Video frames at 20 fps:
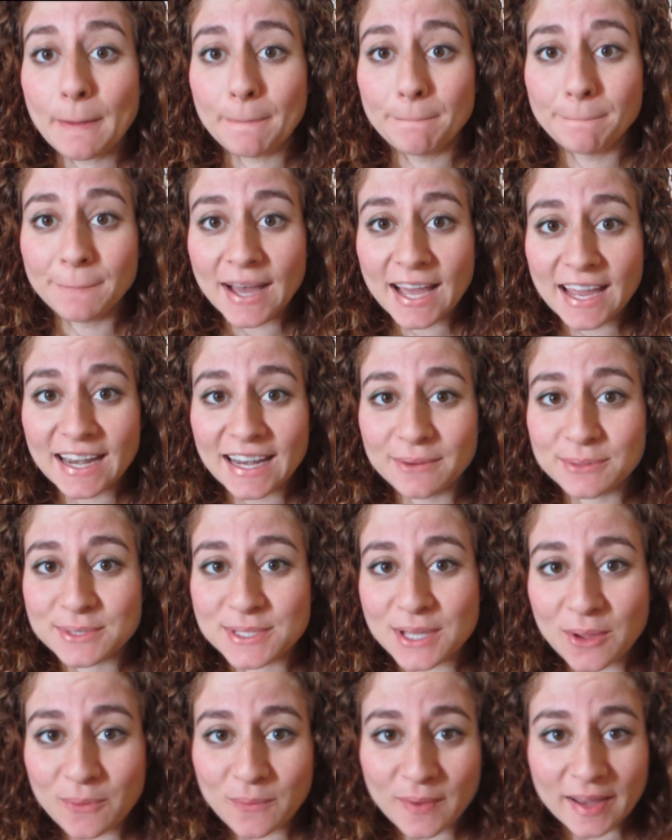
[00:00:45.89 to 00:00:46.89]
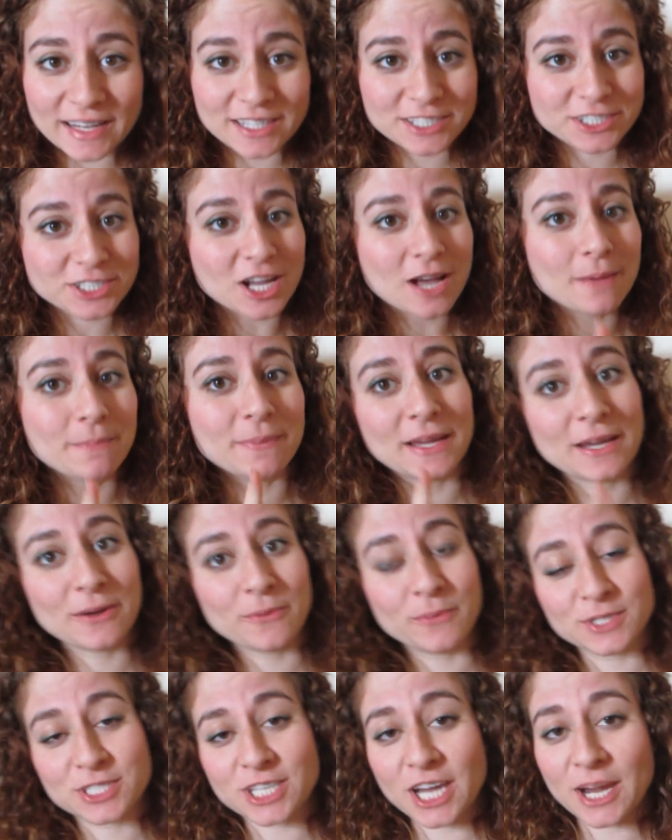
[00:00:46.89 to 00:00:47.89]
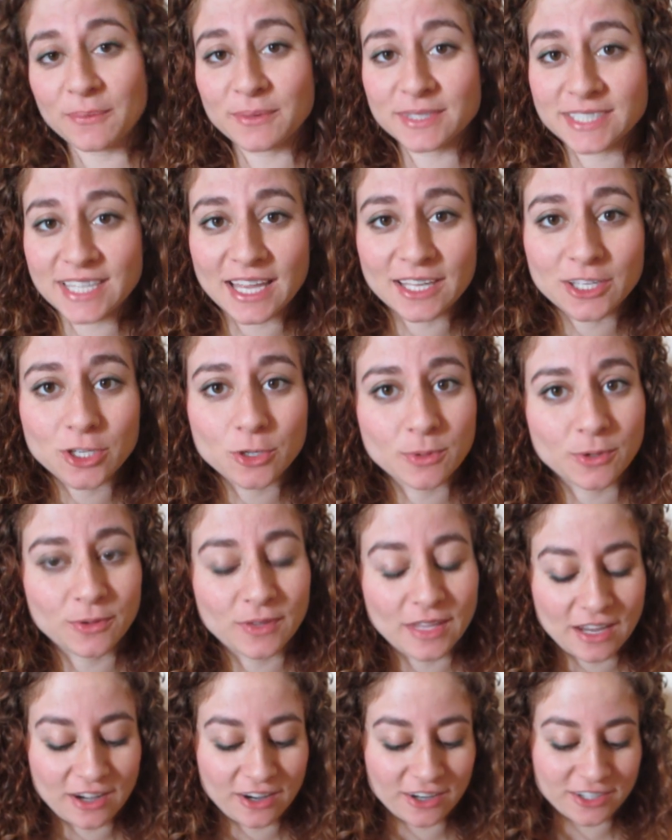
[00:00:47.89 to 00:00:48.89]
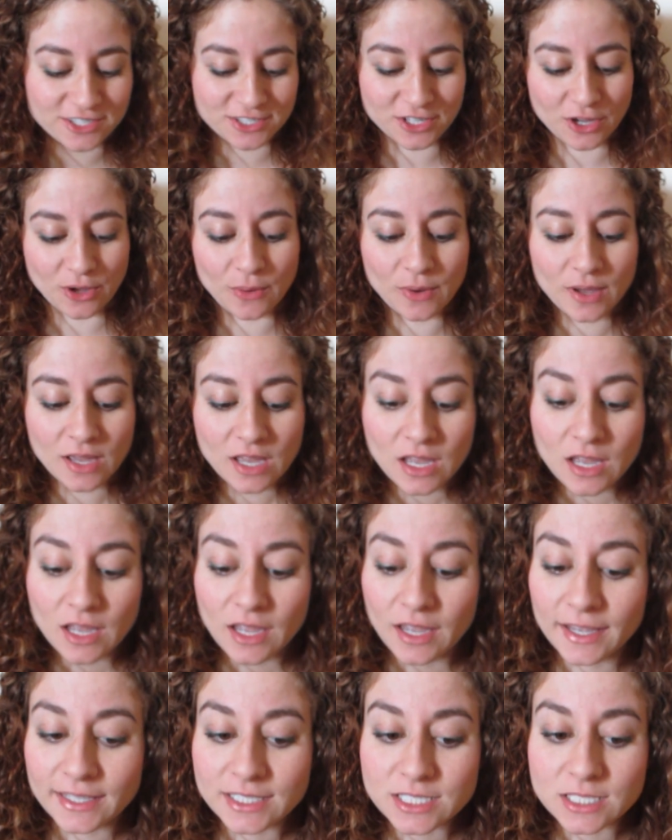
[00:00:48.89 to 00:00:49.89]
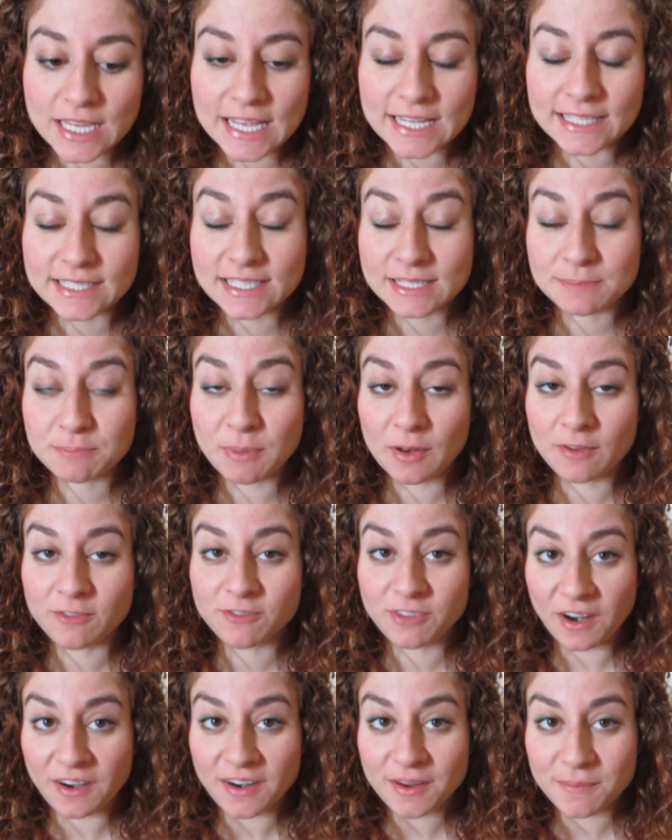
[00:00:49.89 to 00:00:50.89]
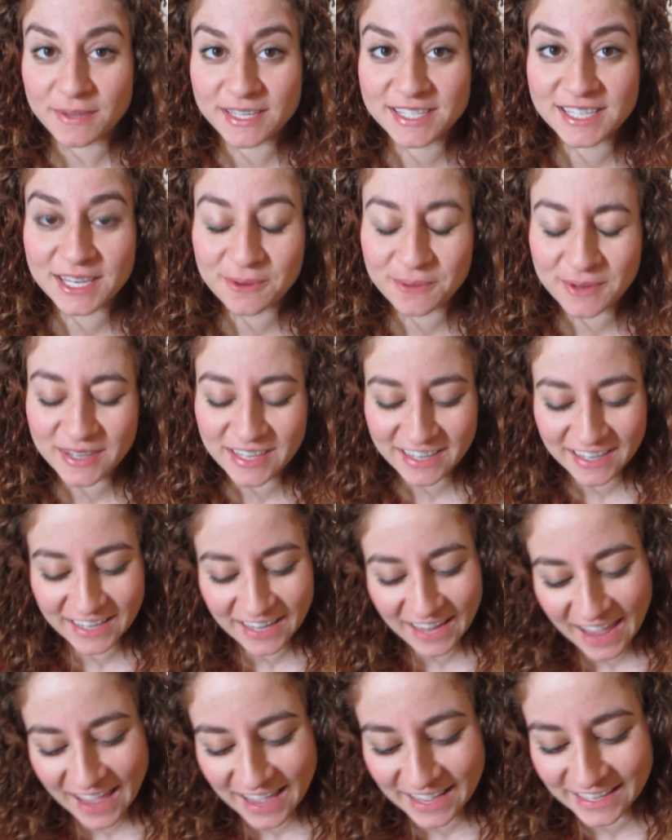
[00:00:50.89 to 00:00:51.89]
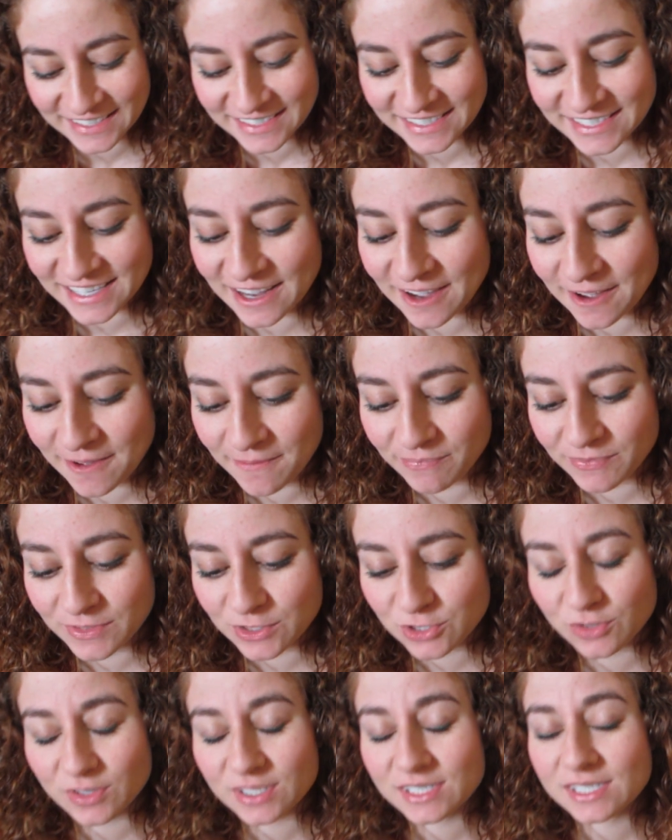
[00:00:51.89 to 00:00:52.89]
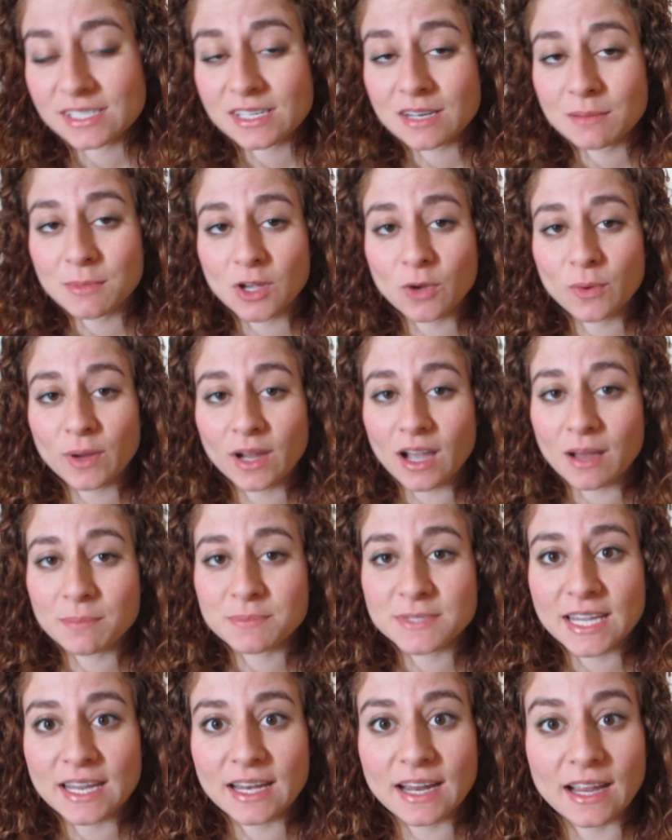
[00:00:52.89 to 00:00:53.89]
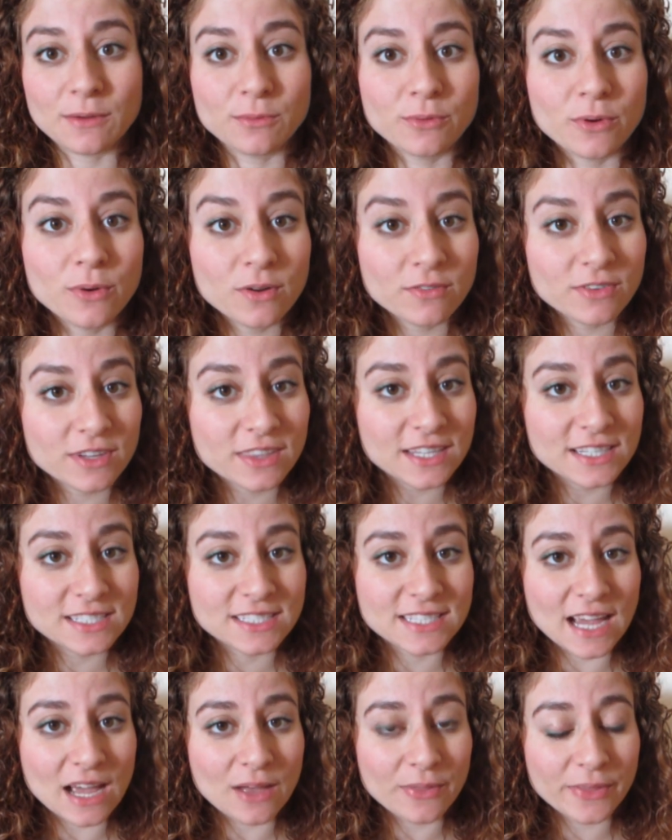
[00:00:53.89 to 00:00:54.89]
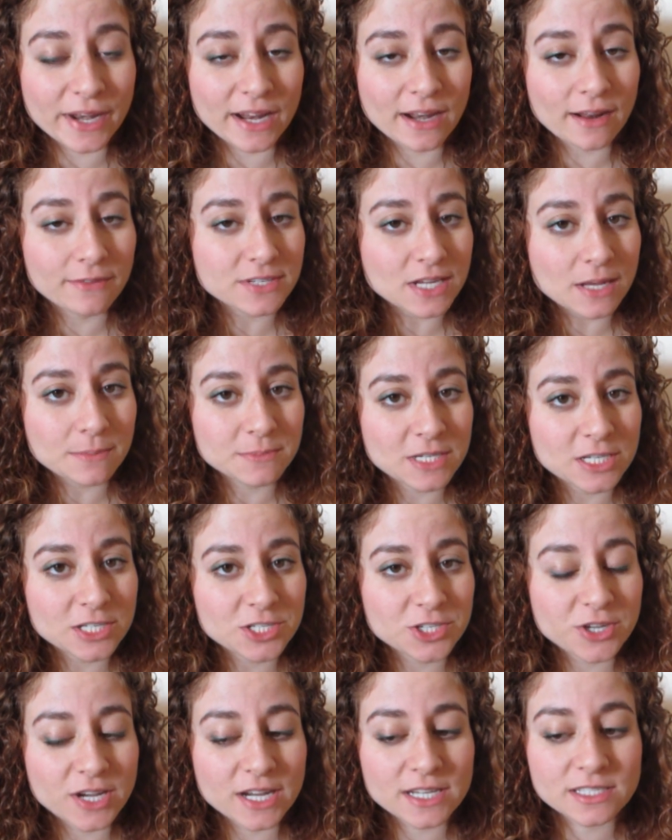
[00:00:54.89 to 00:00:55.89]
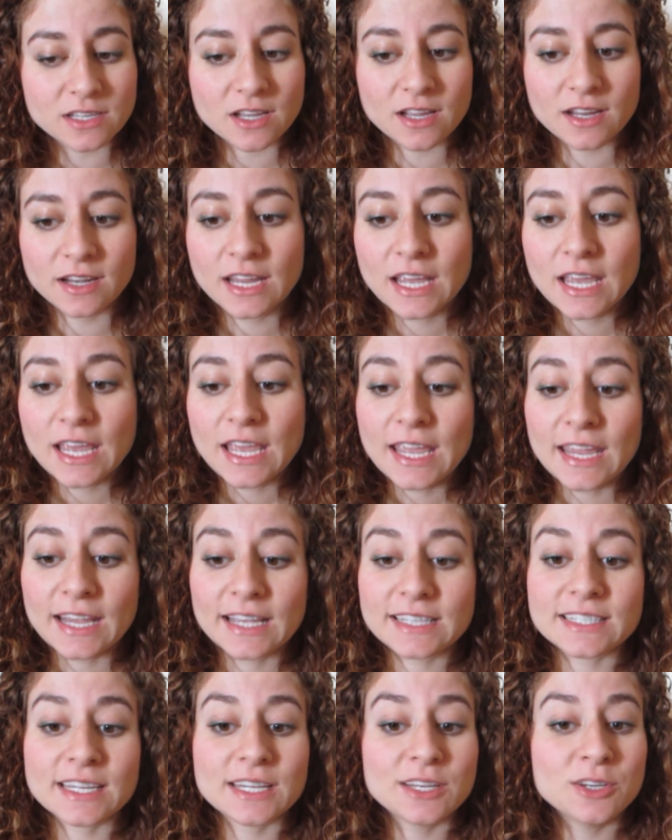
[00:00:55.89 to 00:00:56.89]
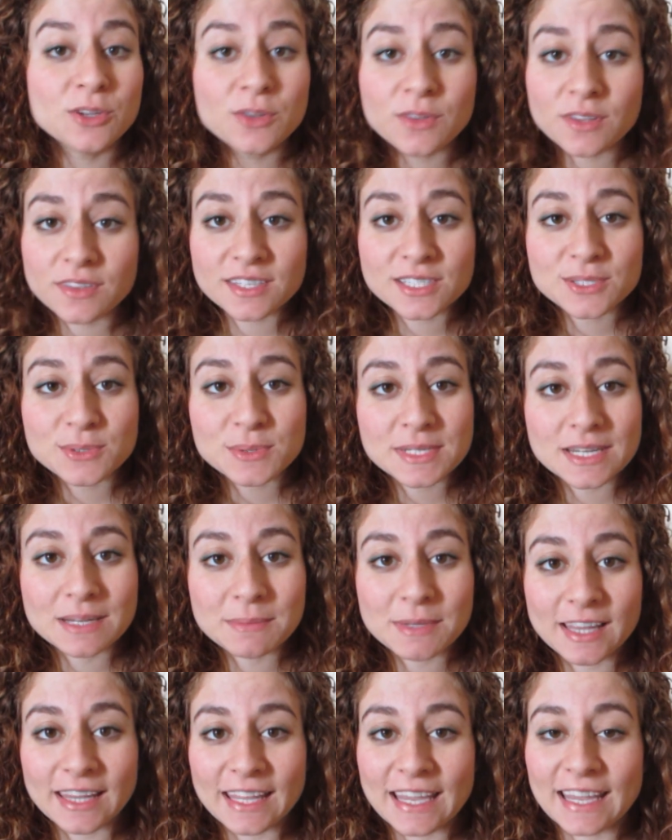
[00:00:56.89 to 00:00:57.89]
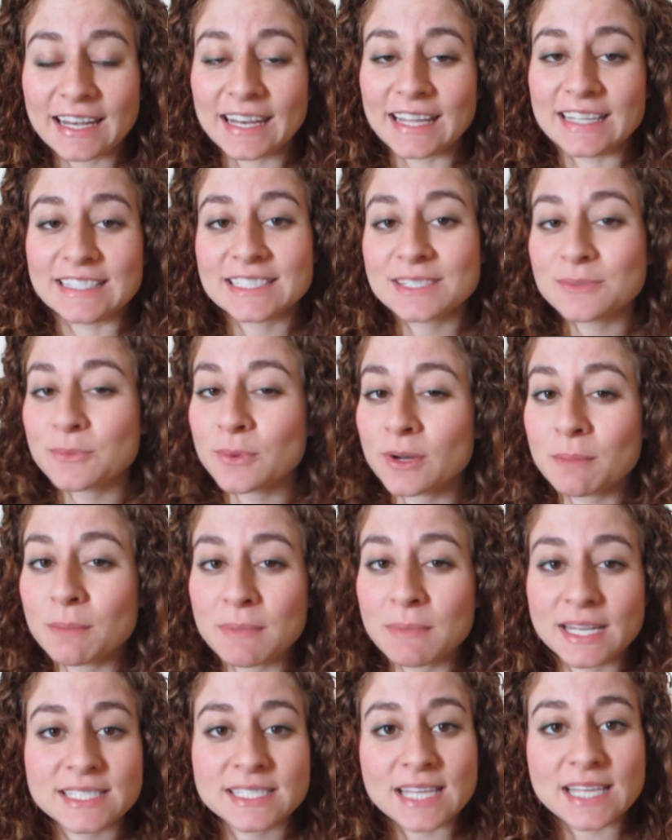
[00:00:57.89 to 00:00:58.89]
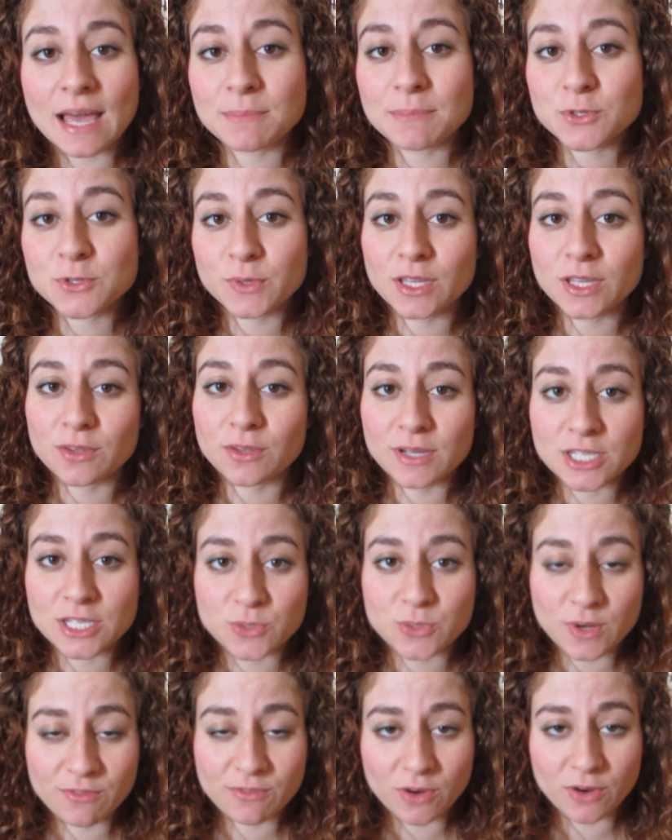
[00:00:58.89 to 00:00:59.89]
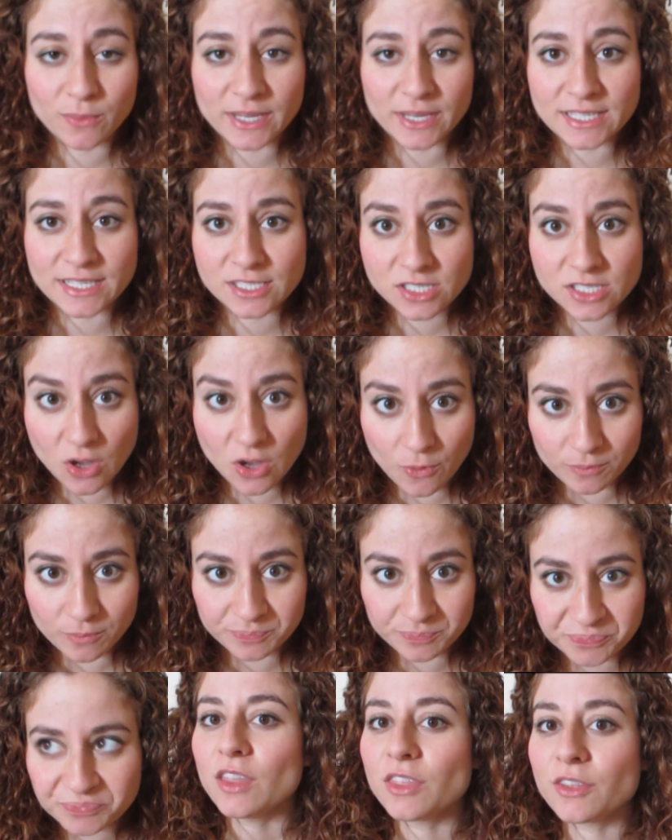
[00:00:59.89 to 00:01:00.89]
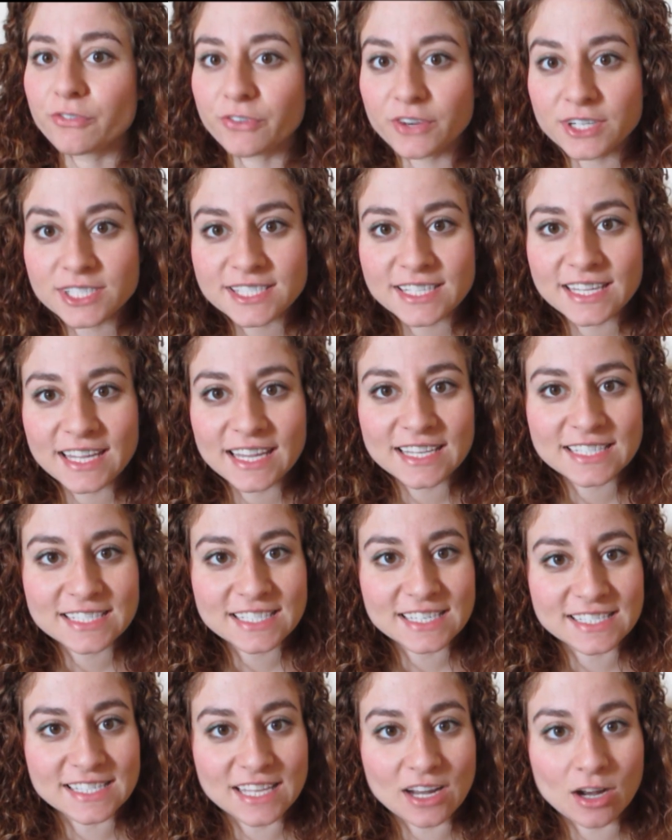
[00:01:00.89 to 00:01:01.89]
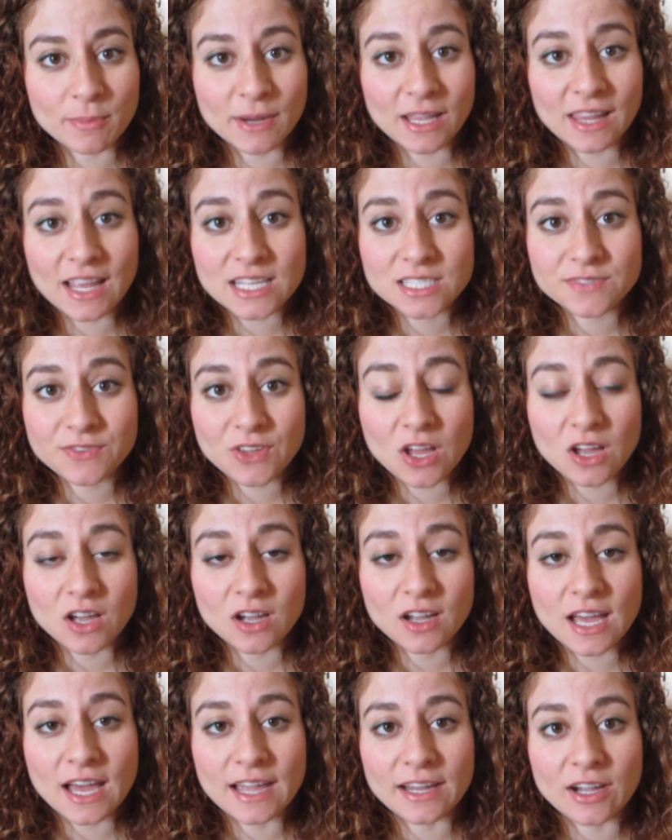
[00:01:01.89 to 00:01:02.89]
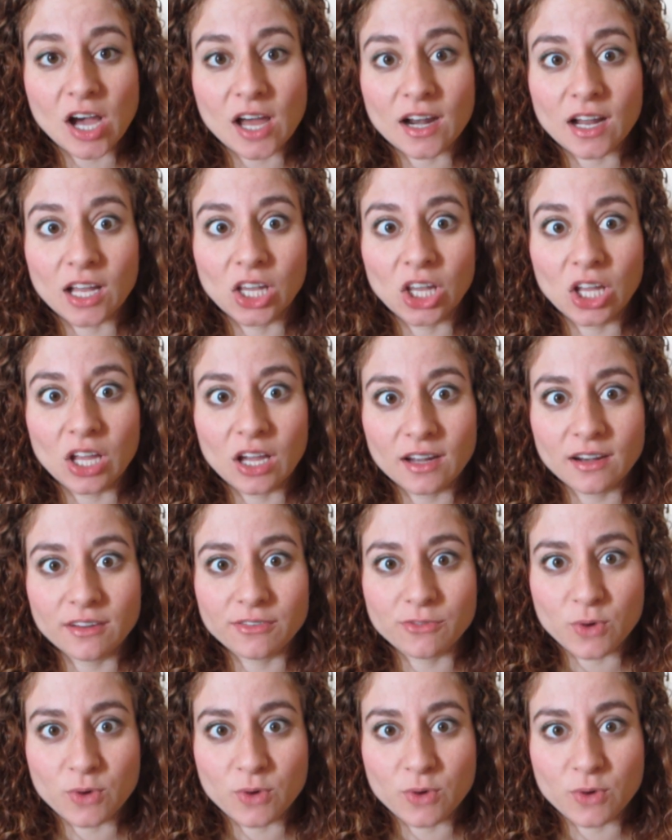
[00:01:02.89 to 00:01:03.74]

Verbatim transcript: But it was all wedding shopping, which I will tell you about later. So it's it's been a very busy week. And um, so this is going to be a quick update. I wrote everything down that I'd have to update you guys on because I knew that this was going to be late and I didn't want to mix up 23 and 24 weeks. So the first thing is, is that on my last vlog, I got a lot of